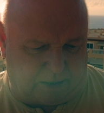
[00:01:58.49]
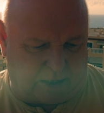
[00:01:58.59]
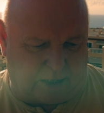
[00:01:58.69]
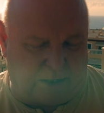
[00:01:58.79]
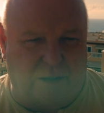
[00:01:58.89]

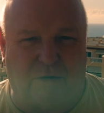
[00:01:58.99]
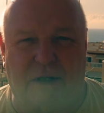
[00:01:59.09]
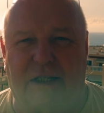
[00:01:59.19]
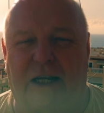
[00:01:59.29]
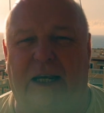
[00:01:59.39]
And there
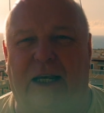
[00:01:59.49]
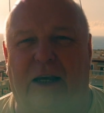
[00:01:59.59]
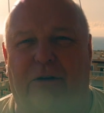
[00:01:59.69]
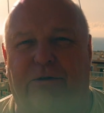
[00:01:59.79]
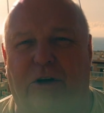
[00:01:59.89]
is
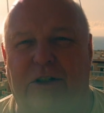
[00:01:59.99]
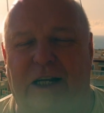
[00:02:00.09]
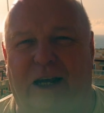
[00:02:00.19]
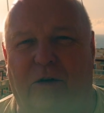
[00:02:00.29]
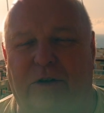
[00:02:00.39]
a
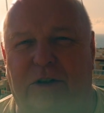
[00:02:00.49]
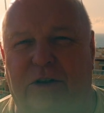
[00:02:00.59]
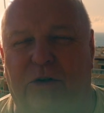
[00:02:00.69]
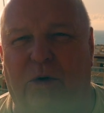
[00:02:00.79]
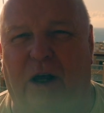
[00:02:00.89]
front out
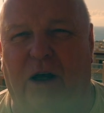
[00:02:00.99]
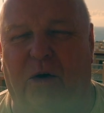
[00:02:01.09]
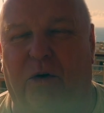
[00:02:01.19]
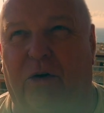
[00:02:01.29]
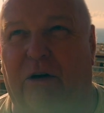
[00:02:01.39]
to
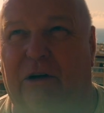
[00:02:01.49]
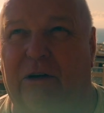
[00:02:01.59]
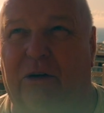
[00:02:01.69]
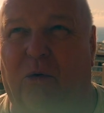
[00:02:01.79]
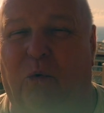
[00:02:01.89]
our
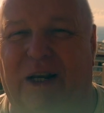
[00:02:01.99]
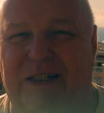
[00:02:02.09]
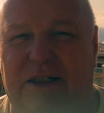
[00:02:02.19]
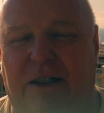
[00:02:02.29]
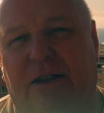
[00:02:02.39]

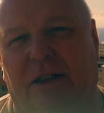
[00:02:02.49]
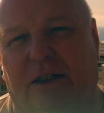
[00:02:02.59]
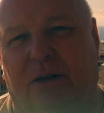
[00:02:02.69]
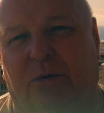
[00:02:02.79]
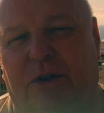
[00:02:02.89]
west,
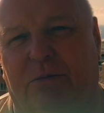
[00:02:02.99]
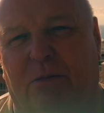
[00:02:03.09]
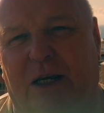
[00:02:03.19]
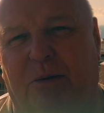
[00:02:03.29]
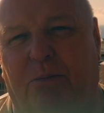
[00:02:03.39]
which may